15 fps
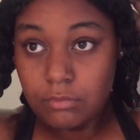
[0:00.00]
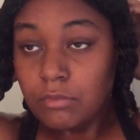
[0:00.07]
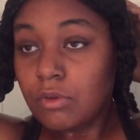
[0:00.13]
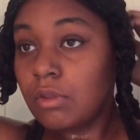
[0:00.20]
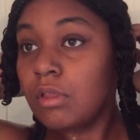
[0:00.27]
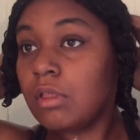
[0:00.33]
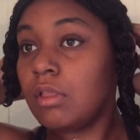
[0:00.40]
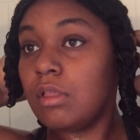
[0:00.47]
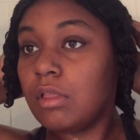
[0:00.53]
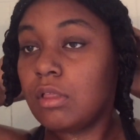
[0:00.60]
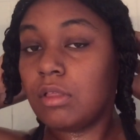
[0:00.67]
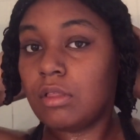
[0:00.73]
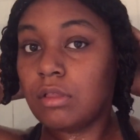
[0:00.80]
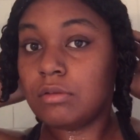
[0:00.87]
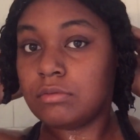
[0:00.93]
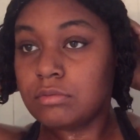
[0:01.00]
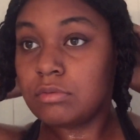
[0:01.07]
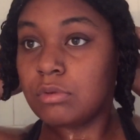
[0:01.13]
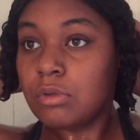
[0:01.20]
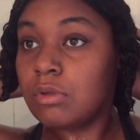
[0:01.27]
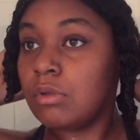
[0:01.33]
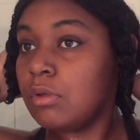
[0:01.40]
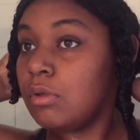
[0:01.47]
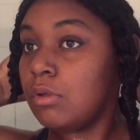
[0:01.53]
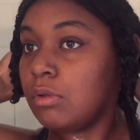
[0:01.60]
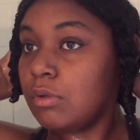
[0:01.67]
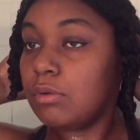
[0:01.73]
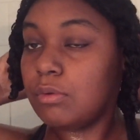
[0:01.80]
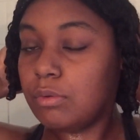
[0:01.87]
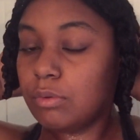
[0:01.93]
I don't have no little
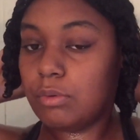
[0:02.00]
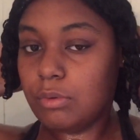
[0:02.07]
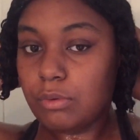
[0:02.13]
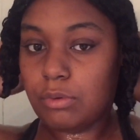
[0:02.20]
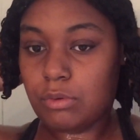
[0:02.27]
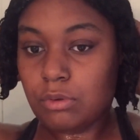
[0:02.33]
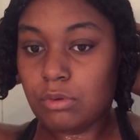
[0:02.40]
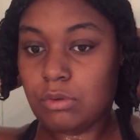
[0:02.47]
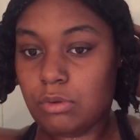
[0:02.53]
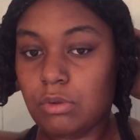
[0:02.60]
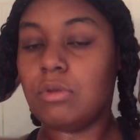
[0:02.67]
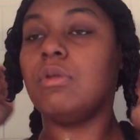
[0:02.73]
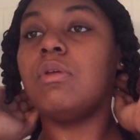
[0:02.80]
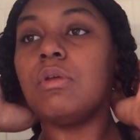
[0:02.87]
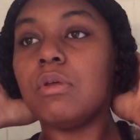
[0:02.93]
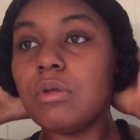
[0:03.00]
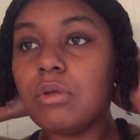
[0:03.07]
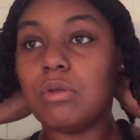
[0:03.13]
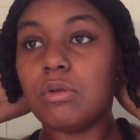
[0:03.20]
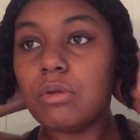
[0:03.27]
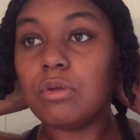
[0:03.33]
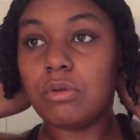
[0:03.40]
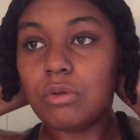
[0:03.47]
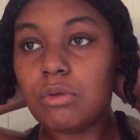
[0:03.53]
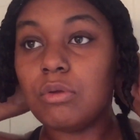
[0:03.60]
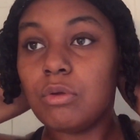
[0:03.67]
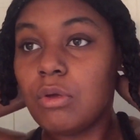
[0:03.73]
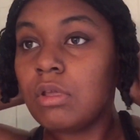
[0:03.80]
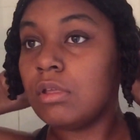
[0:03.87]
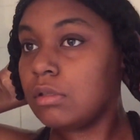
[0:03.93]
technique or
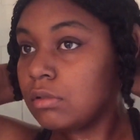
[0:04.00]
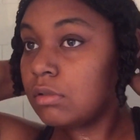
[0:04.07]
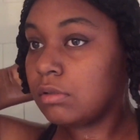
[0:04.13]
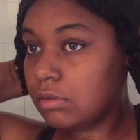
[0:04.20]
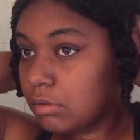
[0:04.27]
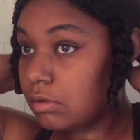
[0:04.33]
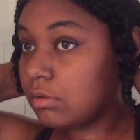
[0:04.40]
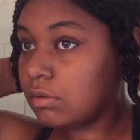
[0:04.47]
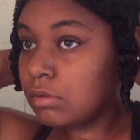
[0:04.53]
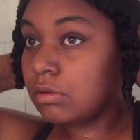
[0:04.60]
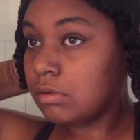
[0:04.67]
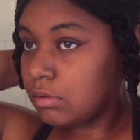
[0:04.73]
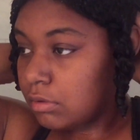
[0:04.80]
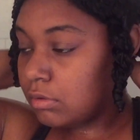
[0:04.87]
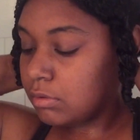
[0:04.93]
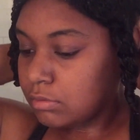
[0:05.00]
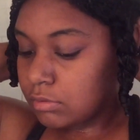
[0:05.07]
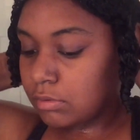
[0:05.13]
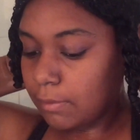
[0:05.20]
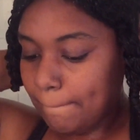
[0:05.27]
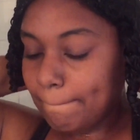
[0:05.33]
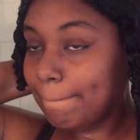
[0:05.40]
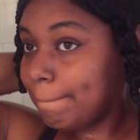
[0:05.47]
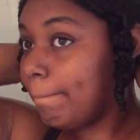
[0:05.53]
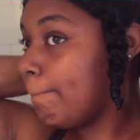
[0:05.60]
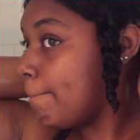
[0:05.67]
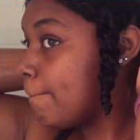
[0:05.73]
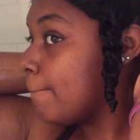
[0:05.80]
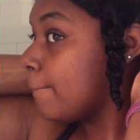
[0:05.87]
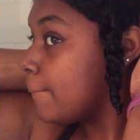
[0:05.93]
really no
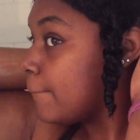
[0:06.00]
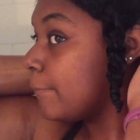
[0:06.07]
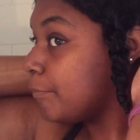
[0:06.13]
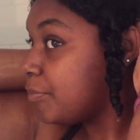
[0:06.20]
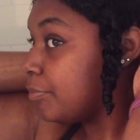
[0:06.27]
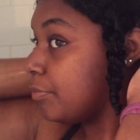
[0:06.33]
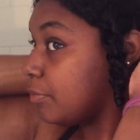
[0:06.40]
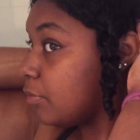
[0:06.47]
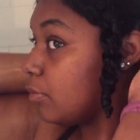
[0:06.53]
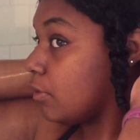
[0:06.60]
type of